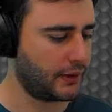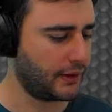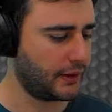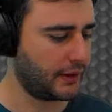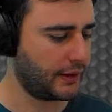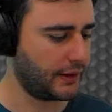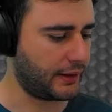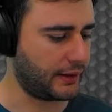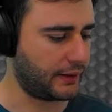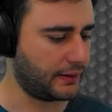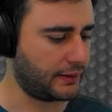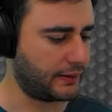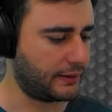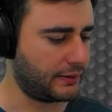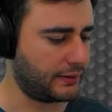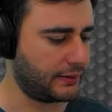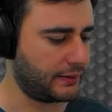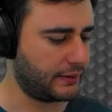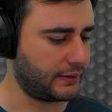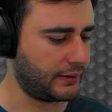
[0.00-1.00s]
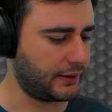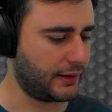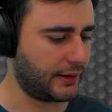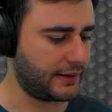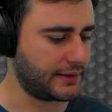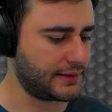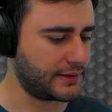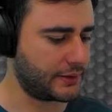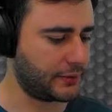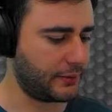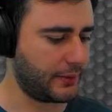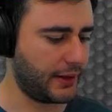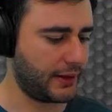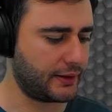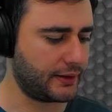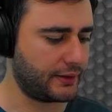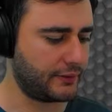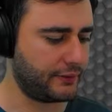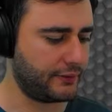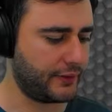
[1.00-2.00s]
And let's
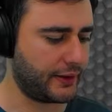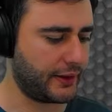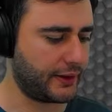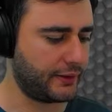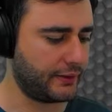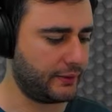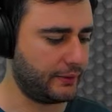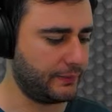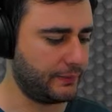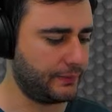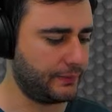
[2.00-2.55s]
create the file,